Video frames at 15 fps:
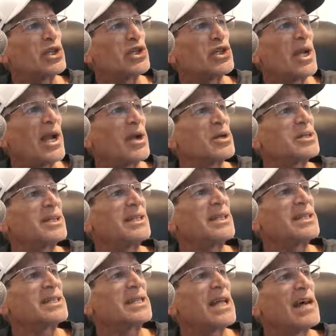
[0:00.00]
shares at
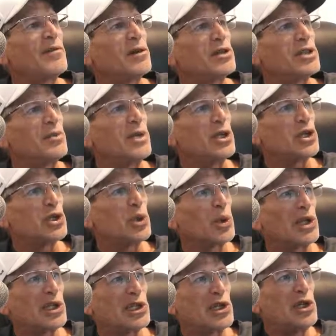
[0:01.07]
this level to be
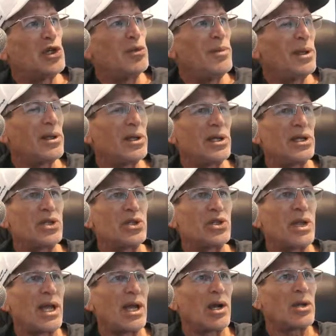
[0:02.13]
short 2 million
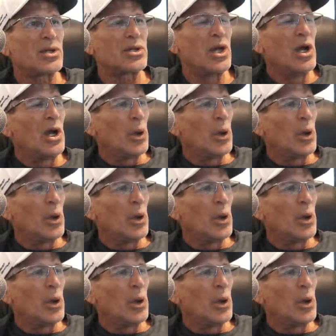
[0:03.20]
shares